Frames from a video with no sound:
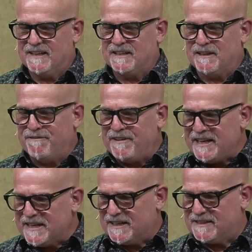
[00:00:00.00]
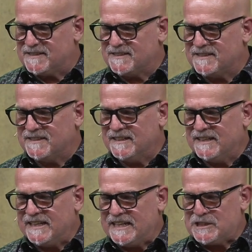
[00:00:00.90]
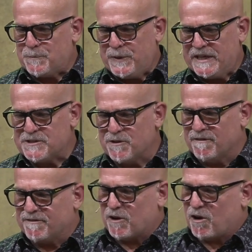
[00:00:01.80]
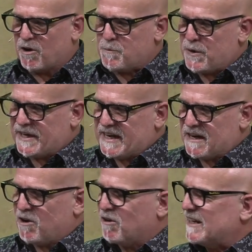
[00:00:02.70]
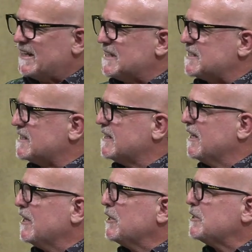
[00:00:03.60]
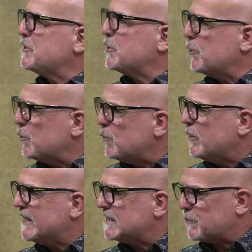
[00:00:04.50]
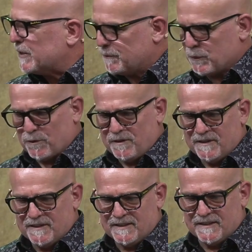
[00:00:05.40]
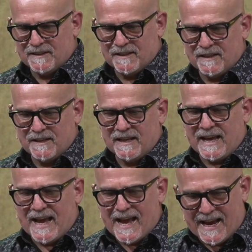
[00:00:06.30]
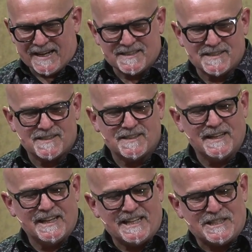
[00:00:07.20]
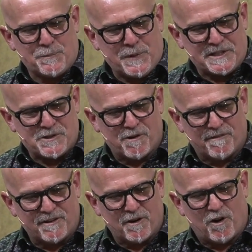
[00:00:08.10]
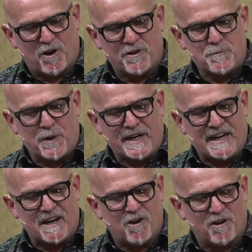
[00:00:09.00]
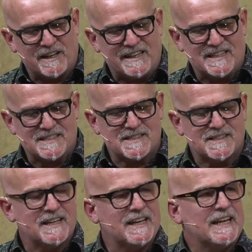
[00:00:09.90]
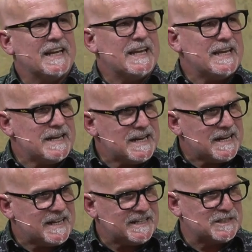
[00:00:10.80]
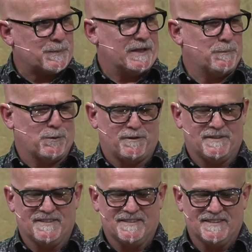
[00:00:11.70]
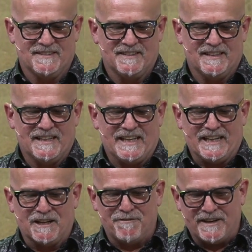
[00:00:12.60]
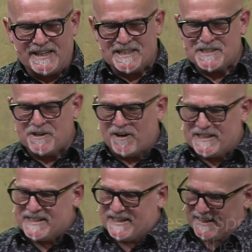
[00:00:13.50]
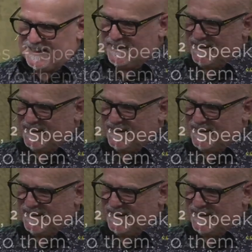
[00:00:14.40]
Leviticus is a picture of God bringing holiness to his people. Acts is a picture of God bringing holiness in his people. In Leviticus 19,